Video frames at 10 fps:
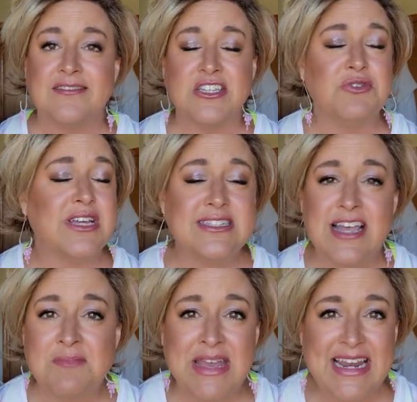you can
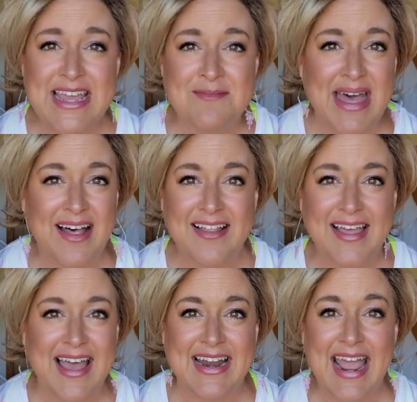send me an
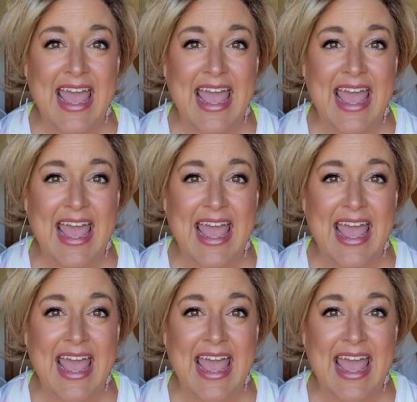email at